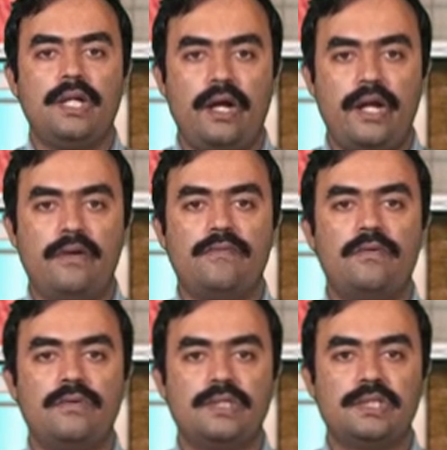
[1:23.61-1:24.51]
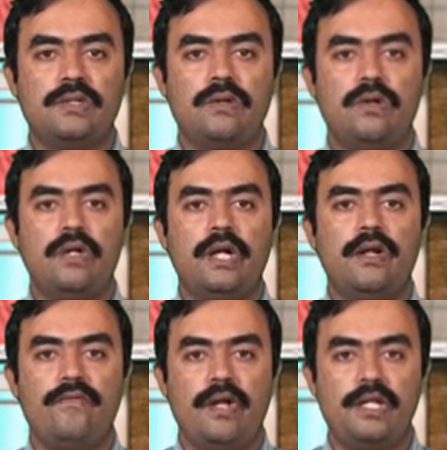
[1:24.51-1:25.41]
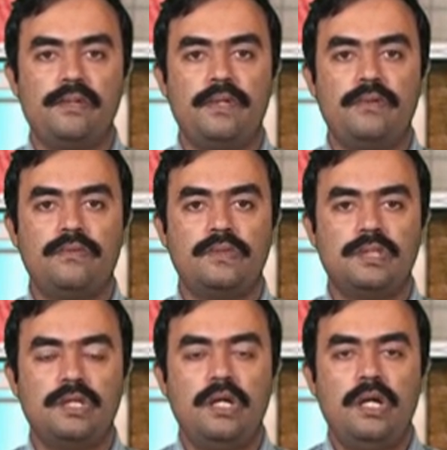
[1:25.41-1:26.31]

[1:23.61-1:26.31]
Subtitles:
kind of goods, all kind of tangible goods.